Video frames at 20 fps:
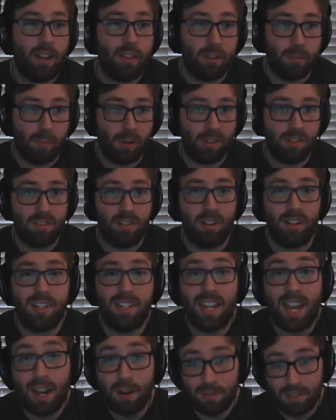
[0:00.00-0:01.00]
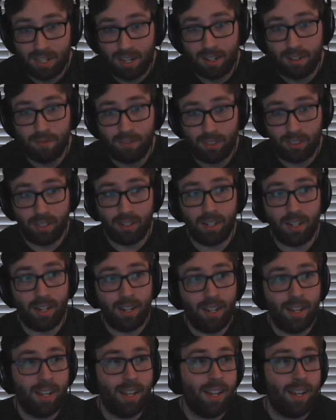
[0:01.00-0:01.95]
other mercenaries outside of Valeera,